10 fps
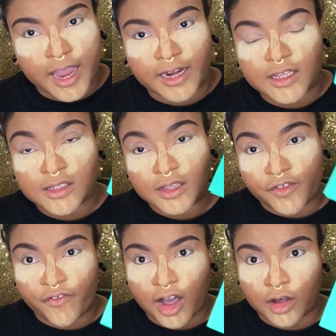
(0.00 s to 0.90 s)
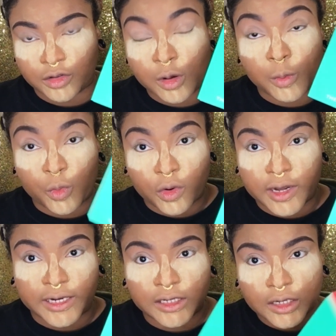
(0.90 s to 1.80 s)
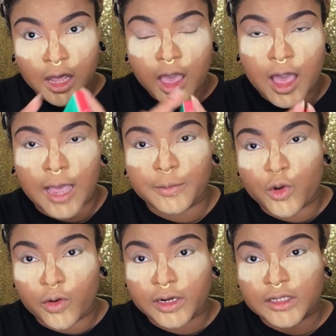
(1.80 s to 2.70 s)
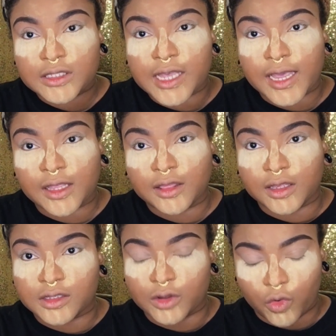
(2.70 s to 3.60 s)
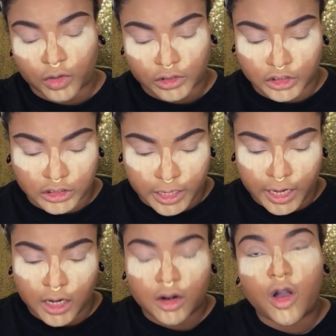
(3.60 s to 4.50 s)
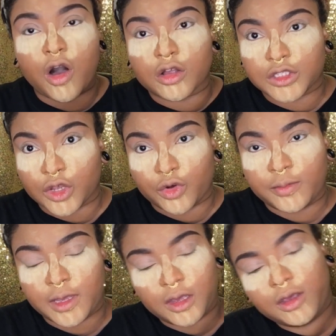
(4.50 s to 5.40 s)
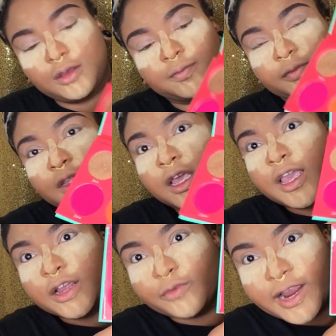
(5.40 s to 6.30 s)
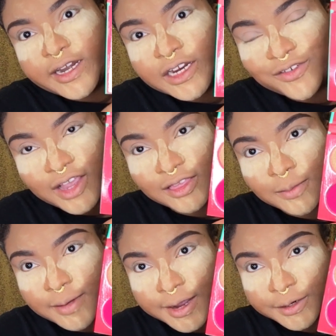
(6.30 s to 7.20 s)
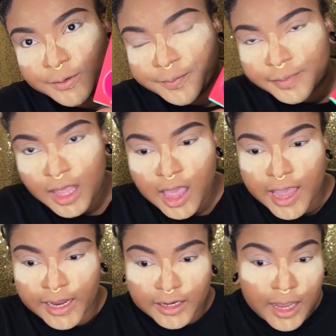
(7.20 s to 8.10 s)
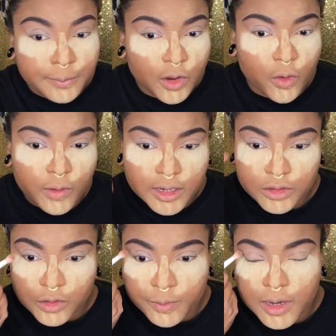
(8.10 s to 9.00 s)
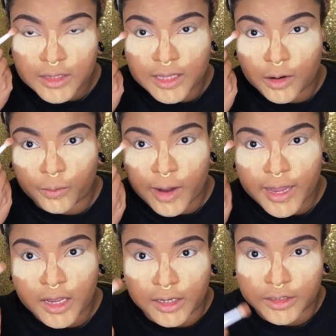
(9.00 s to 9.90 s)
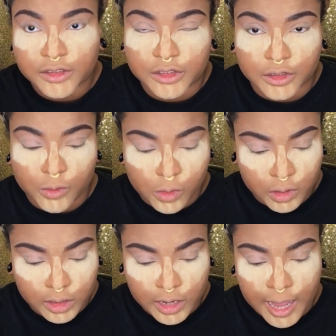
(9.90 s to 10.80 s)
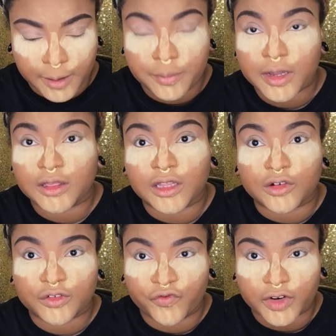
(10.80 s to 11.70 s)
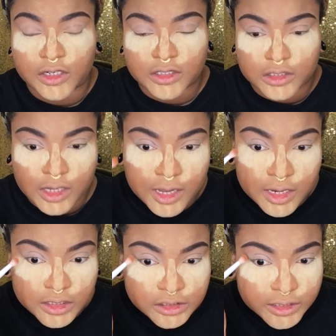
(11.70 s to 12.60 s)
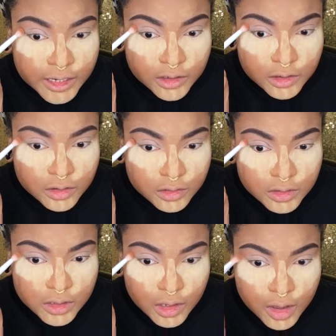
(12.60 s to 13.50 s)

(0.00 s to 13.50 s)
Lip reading: and it's the volume 1. I'm going to take this orange shade called Toby right here at the bottom, and I'm going to put that right under where I put those first shadows,